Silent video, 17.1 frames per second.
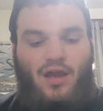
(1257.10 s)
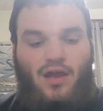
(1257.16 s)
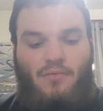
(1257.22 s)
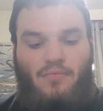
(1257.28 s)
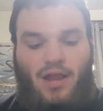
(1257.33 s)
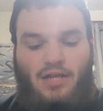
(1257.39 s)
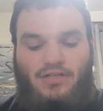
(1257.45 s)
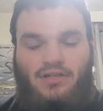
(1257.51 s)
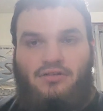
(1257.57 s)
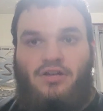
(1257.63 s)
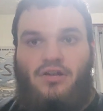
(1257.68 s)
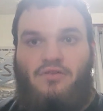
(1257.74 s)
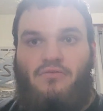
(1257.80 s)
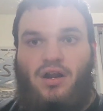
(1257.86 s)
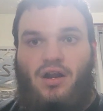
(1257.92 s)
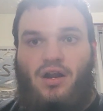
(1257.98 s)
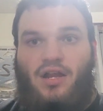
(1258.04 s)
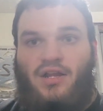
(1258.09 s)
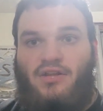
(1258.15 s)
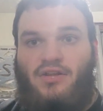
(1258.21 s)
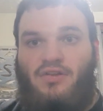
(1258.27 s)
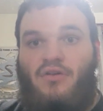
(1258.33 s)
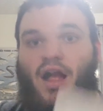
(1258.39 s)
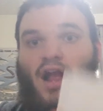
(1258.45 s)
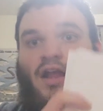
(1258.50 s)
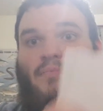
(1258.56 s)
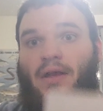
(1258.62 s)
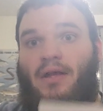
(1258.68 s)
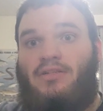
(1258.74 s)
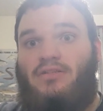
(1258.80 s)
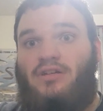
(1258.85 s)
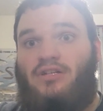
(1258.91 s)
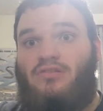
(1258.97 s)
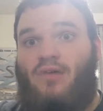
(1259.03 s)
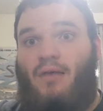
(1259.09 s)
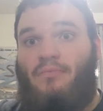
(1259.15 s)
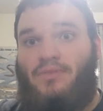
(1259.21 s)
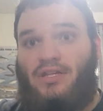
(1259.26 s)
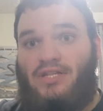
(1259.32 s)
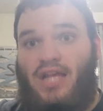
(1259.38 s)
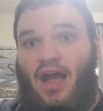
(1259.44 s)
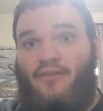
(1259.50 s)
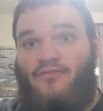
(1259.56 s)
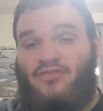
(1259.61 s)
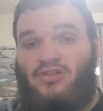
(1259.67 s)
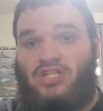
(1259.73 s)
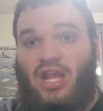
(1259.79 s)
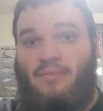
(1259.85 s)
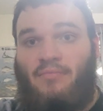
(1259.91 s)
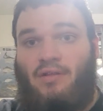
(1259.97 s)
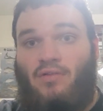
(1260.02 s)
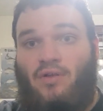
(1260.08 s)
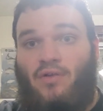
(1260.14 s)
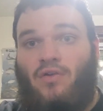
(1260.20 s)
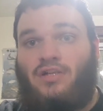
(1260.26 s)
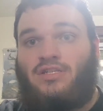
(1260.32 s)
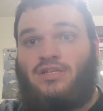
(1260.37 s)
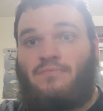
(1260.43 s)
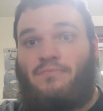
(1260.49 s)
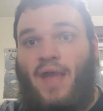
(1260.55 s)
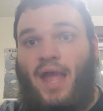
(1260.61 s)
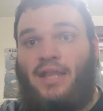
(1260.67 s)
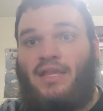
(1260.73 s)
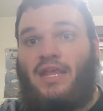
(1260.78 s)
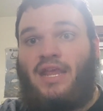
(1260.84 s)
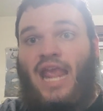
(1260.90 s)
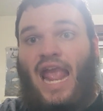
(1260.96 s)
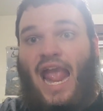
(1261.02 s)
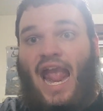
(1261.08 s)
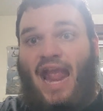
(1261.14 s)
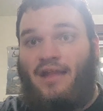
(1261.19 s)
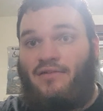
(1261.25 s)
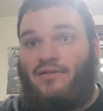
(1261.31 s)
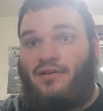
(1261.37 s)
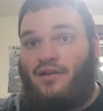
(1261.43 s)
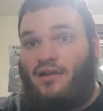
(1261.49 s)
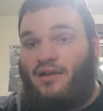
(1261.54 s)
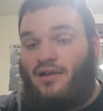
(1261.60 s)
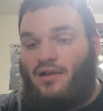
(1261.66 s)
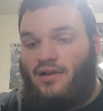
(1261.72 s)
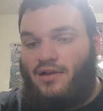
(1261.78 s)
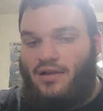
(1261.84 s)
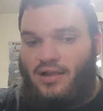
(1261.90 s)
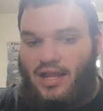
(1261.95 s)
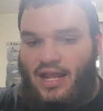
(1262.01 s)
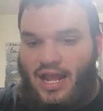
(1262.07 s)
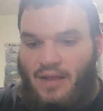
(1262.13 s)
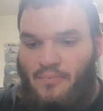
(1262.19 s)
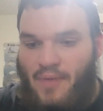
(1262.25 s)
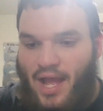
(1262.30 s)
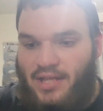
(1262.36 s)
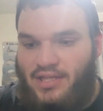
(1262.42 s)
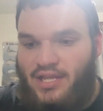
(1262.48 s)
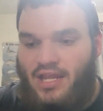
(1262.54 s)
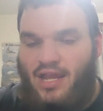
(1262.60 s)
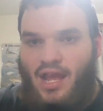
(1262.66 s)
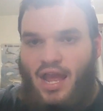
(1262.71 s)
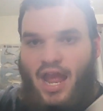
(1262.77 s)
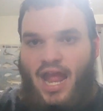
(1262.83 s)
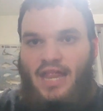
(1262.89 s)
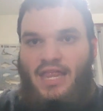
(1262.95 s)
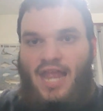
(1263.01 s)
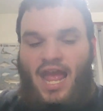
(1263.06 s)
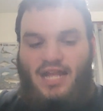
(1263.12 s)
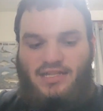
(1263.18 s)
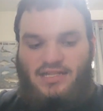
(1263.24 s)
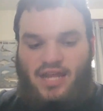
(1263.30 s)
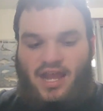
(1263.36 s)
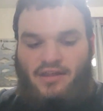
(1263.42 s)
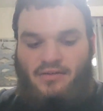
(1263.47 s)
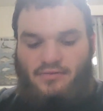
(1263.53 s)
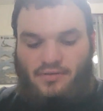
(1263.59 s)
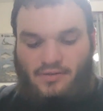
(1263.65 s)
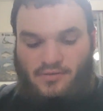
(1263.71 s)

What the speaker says: Basically, what I could do, I could basically swap these out for Sammy Lawrence, Bendy, and Ink Bendy, and that's it.